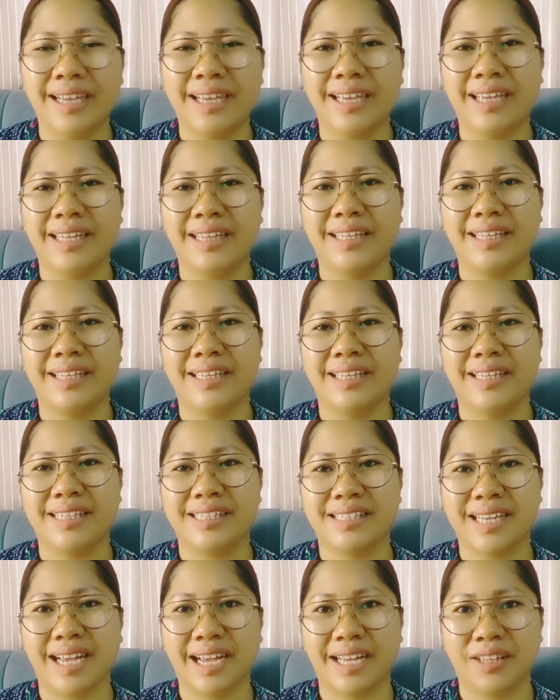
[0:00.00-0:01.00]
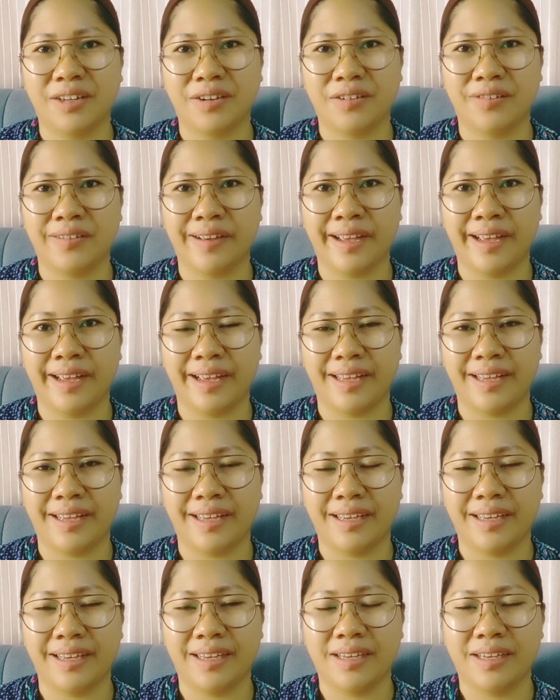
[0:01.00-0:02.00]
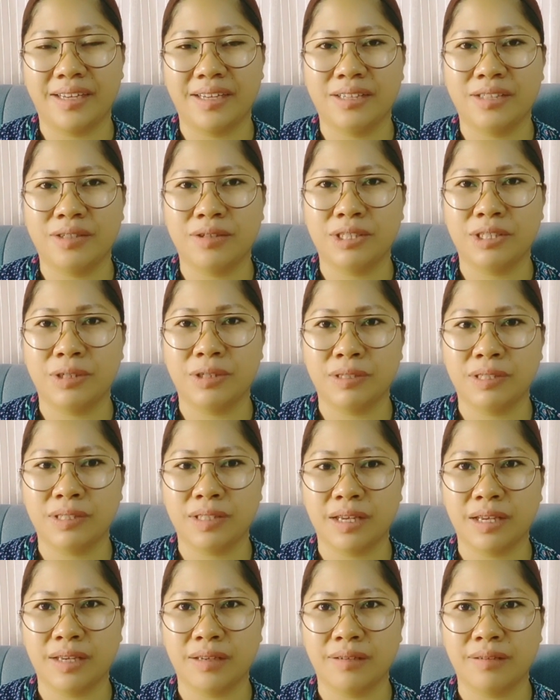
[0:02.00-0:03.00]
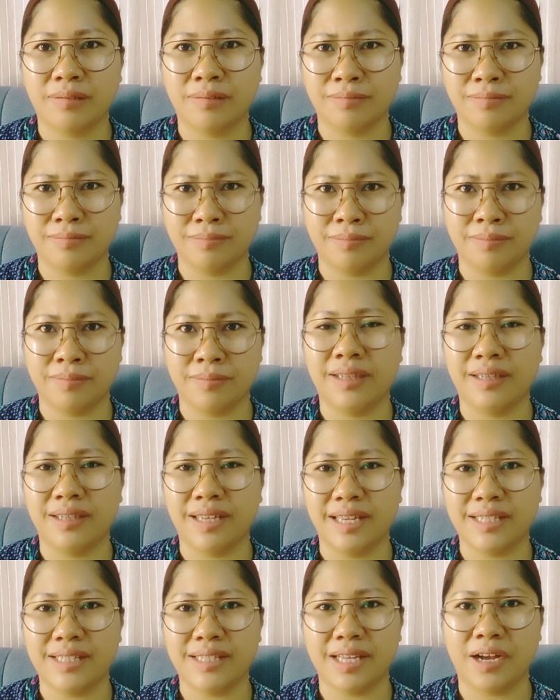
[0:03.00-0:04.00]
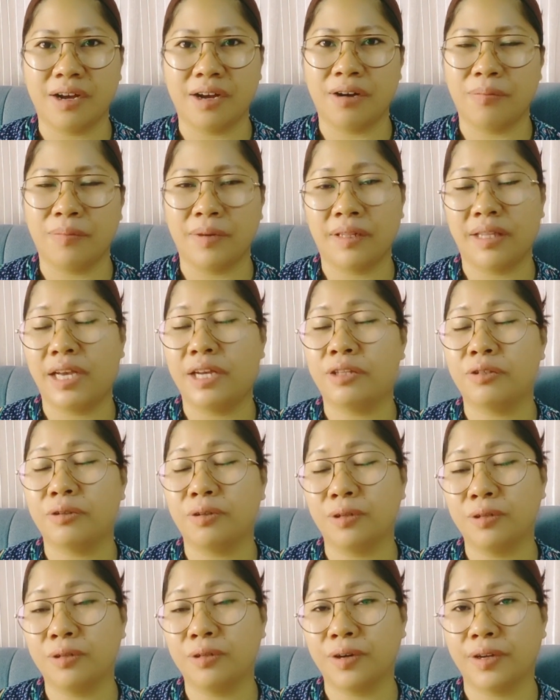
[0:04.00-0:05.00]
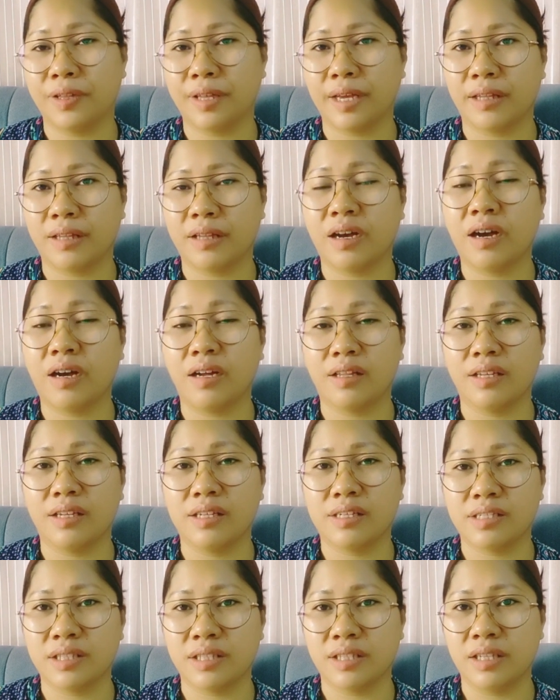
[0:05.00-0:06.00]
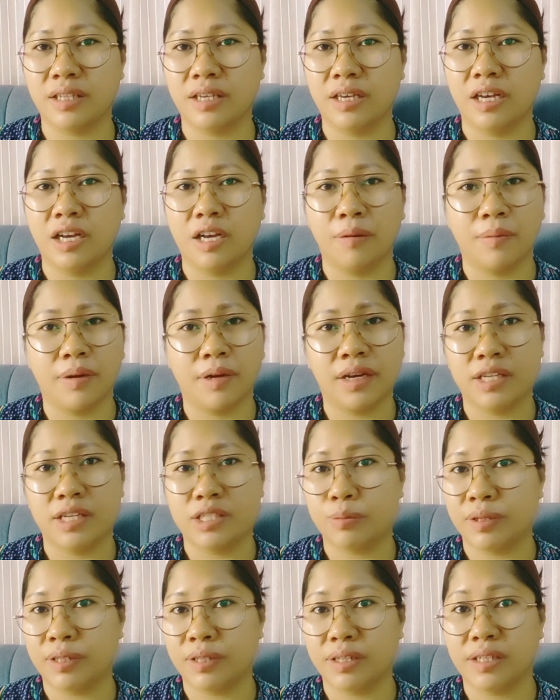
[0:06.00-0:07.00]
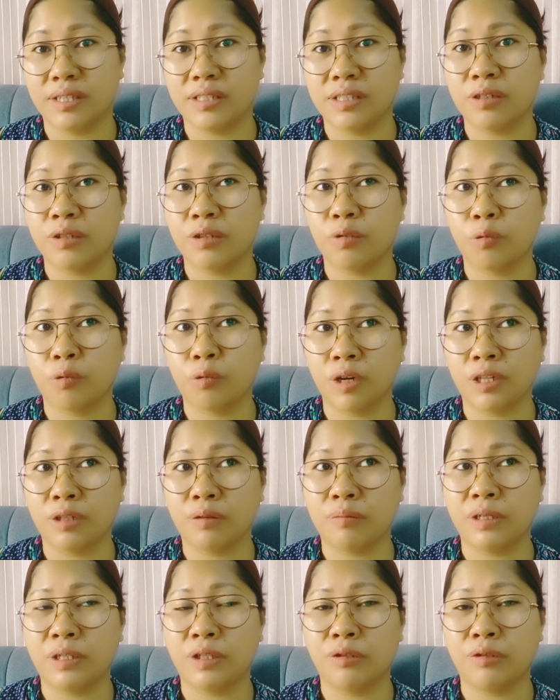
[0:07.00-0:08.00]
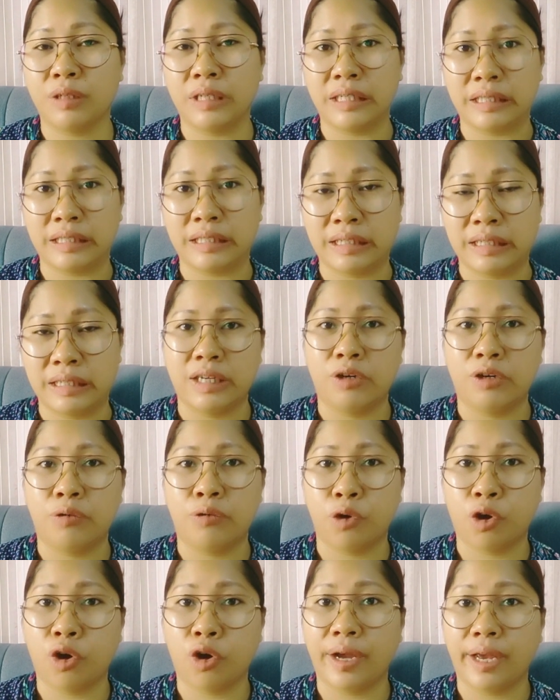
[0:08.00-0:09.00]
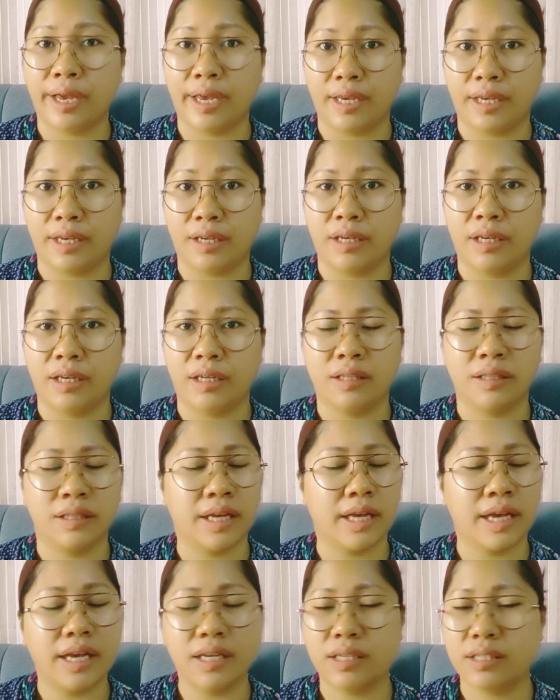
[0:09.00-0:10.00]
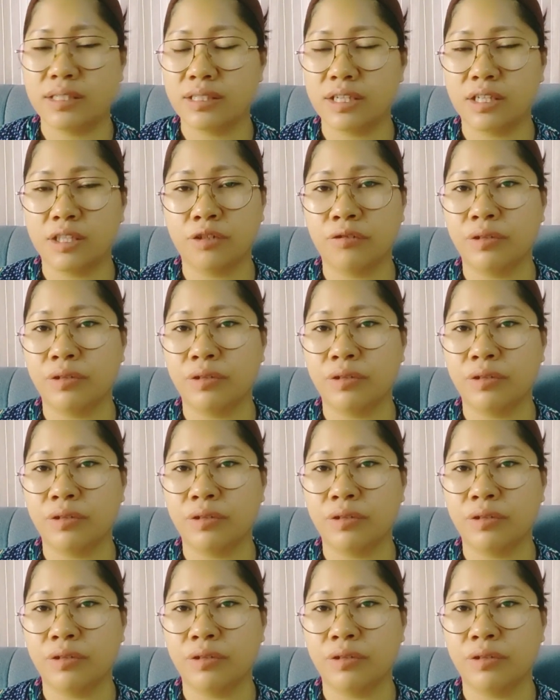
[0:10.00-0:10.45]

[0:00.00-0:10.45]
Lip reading: eating this kind of egg." So she was like, yes now. But I told her that honestly, my husband doesn't want me to eat raw egg. The egg is not